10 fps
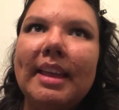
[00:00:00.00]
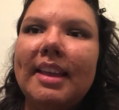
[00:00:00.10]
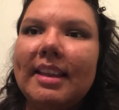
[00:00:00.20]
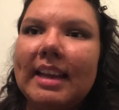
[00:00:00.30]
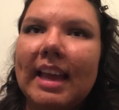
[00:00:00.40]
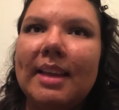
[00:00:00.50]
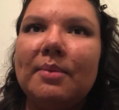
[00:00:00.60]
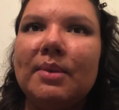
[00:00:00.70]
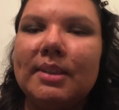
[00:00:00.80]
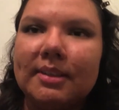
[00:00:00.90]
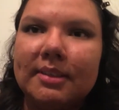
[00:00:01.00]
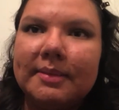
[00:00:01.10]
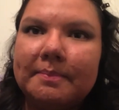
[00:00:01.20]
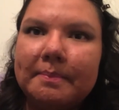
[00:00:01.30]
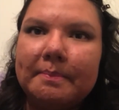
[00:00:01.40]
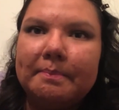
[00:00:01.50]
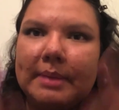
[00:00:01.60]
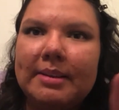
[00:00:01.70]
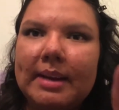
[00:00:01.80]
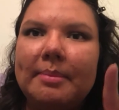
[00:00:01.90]
and I will
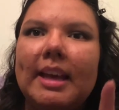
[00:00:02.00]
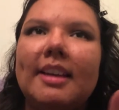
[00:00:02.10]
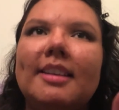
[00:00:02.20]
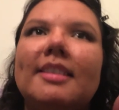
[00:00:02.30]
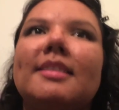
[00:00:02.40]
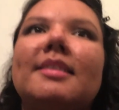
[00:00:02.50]
be right back.